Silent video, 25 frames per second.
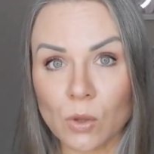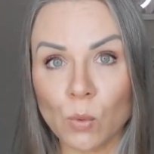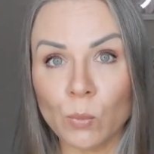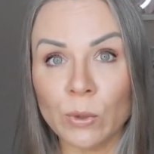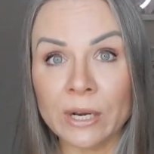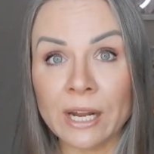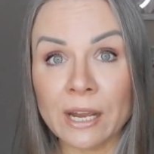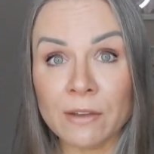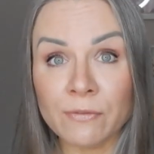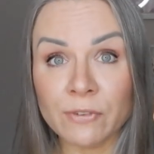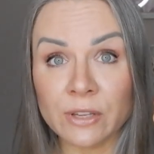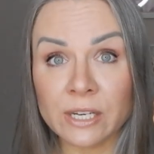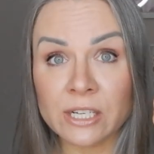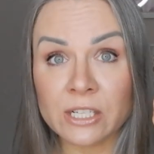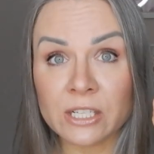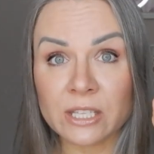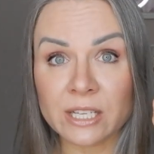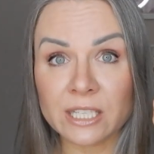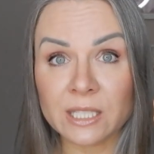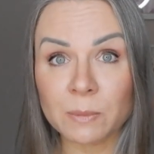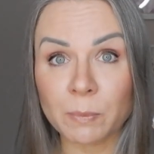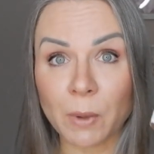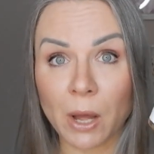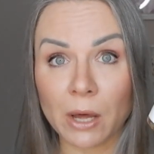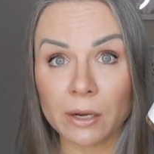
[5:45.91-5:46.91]
When I finish
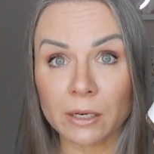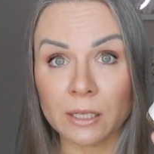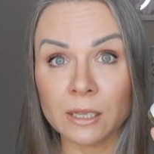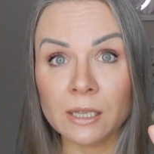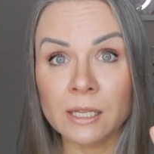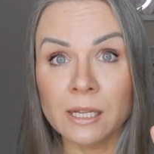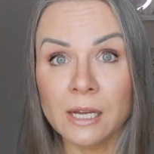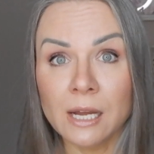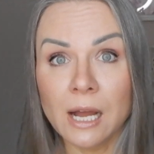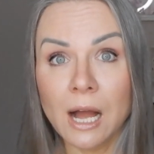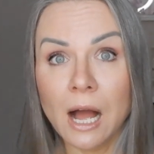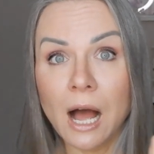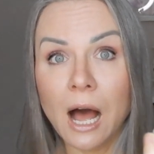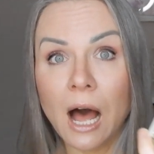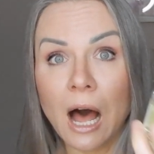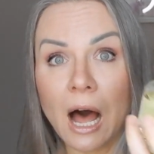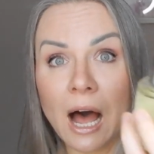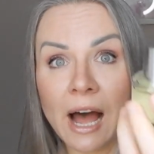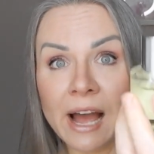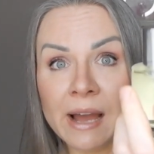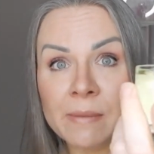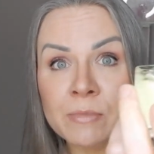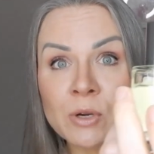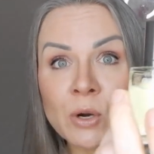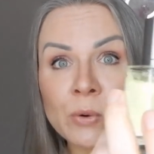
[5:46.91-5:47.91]
this bottle,
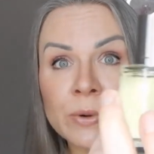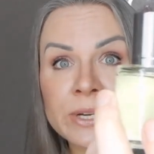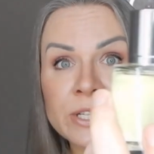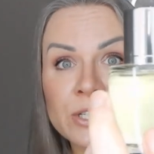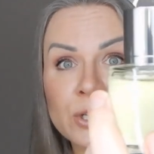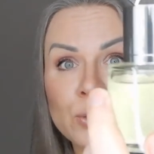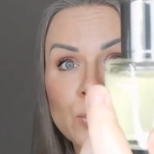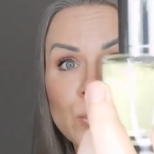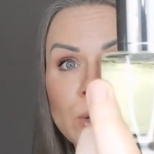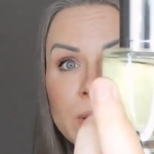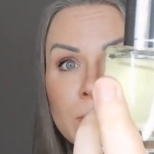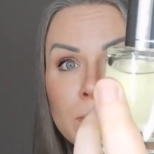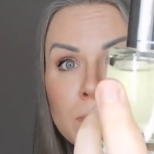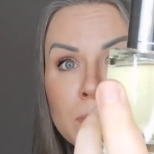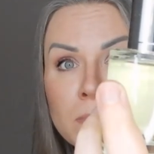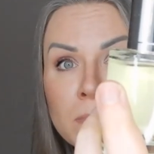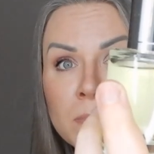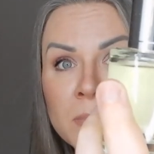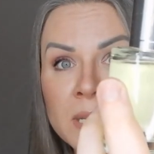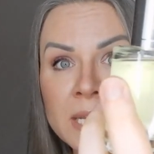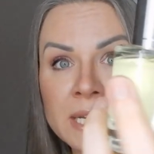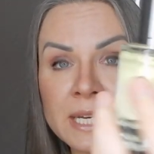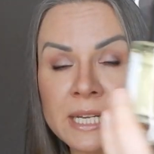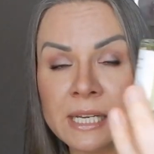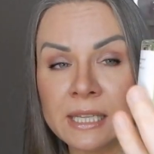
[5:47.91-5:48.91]
I'm going to
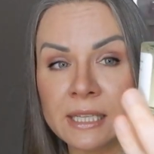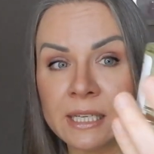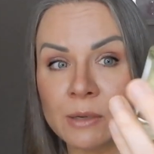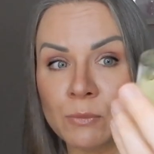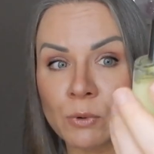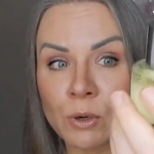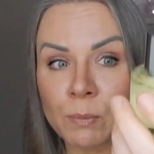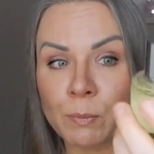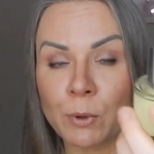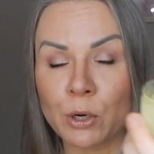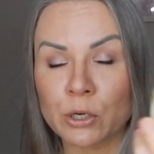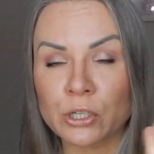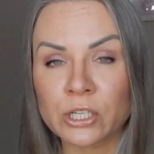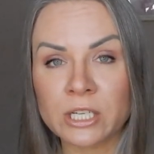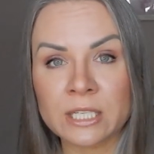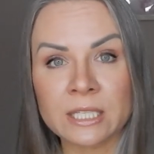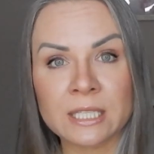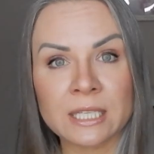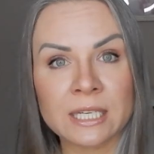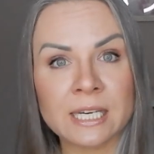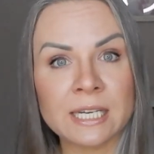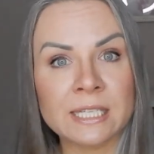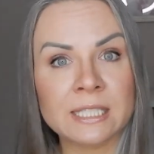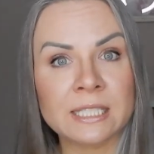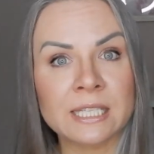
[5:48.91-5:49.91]
immediately
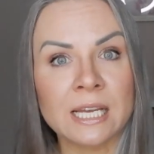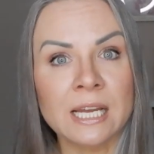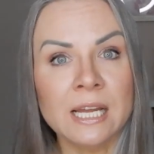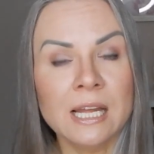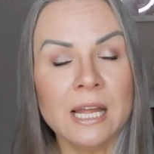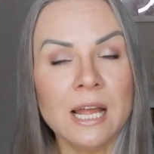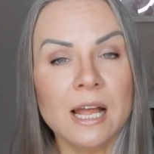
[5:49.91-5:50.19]
repurchase this.